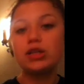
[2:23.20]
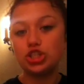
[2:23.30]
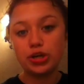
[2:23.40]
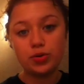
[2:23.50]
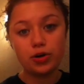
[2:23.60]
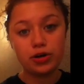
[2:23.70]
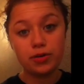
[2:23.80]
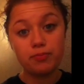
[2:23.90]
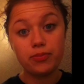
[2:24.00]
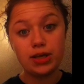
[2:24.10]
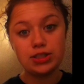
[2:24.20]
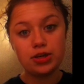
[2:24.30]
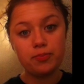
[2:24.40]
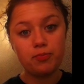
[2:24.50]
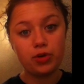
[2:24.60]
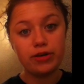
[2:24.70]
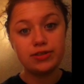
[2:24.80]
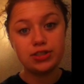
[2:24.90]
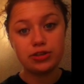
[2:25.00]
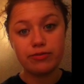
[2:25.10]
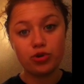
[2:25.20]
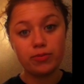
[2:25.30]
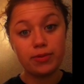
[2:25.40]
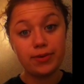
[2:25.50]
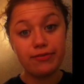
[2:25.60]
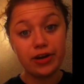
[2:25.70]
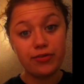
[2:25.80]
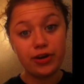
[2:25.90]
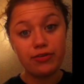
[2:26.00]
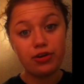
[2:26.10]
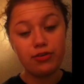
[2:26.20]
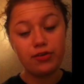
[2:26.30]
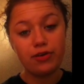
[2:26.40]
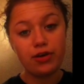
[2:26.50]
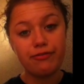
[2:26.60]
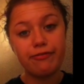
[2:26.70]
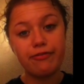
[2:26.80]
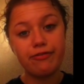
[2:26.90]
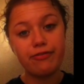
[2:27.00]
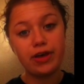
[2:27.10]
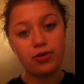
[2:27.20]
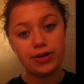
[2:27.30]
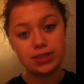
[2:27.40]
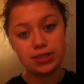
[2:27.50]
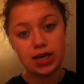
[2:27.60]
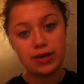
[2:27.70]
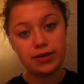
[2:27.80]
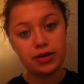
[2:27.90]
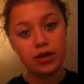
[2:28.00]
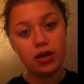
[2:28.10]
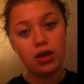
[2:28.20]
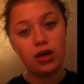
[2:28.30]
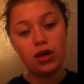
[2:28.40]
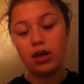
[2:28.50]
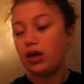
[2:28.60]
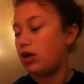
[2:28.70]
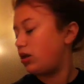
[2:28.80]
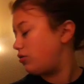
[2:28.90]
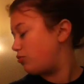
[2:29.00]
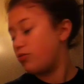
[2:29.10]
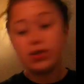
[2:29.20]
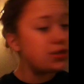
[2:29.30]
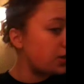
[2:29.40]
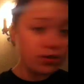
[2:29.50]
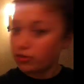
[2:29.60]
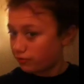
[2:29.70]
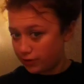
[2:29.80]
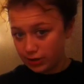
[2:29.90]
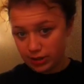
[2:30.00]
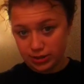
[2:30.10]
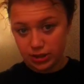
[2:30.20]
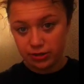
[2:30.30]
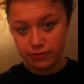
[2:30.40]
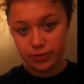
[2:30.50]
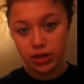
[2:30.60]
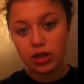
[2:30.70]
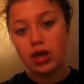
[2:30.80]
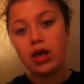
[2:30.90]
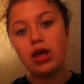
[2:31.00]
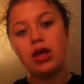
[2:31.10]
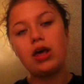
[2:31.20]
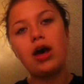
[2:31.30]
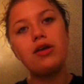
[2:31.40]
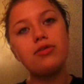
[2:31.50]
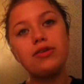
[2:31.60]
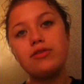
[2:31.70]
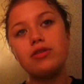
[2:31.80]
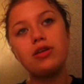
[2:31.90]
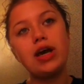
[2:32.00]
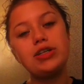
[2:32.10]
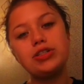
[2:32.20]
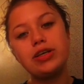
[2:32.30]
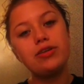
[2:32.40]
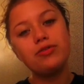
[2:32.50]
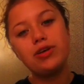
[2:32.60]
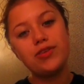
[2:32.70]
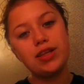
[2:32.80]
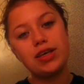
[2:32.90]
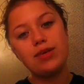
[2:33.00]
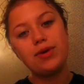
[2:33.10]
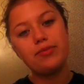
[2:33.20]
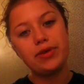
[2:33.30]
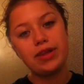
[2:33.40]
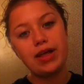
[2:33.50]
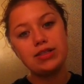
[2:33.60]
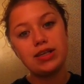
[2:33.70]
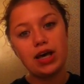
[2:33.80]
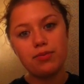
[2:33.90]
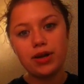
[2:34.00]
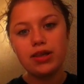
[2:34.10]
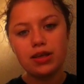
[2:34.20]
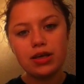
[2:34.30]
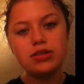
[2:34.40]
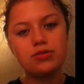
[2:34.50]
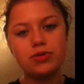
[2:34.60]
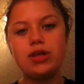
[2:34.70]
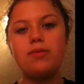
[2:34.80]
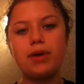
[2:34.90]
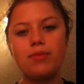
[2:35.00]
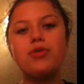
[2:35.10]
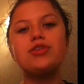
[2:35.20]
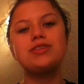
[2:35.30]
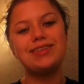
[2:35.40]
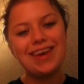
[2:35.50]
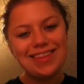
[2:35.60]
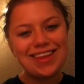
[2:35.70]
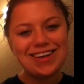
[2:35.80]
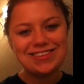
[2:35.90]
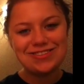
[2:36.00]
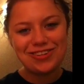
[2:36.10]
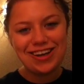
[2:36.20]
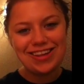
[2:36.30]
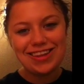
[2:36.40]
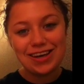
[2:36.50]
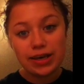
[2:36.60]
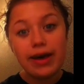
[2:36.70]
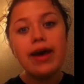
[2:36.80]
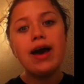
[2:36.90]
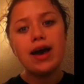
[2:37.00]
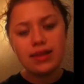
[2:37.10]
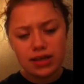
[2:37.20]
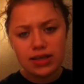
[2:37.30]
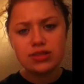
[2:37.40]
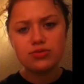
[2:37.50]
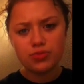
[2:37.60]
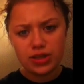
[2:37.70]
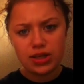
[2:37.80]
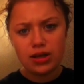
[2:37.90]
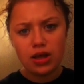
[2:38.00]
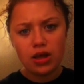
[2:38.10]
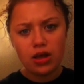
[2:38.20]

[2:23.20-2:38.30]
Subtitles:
Jack O'Connor last year when I was a sophomore made me very, very, very, very, very, very sad. And it was not a good feeling inside of me. I don't even think he made me that sad, but I think he's a really bad person. Yeah, that's what I think. I think he's a really...